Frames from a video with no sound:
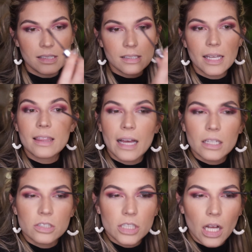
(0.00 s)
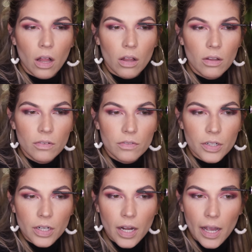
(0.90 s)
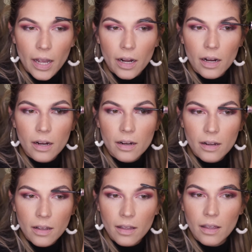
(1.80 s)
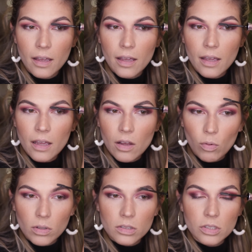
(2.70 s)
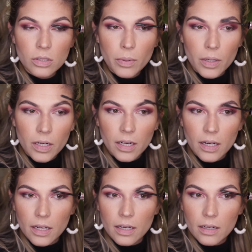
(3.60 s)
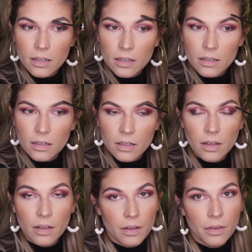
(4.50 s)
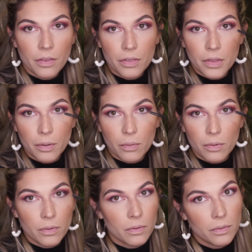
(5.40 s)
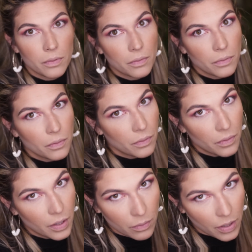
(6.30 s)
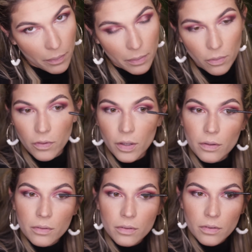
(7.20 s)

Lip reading: is like that gel for your hair. Once you put it in, they will not be moving.